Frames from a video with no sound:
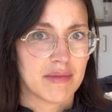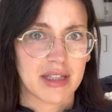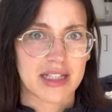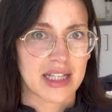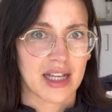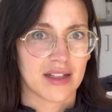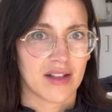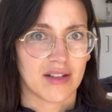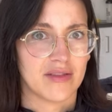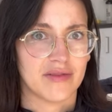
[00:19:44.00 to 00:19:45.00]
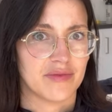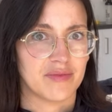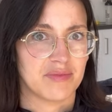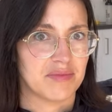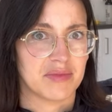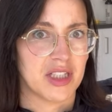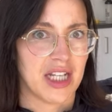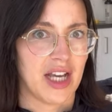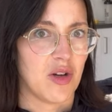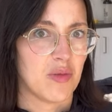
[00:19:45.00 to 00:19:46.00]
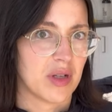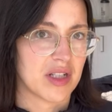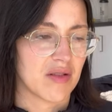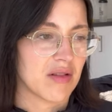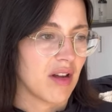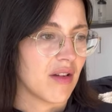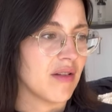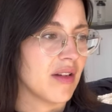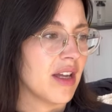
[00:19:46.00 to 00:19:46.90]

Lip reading: Is that kind of gonna help, I don't know.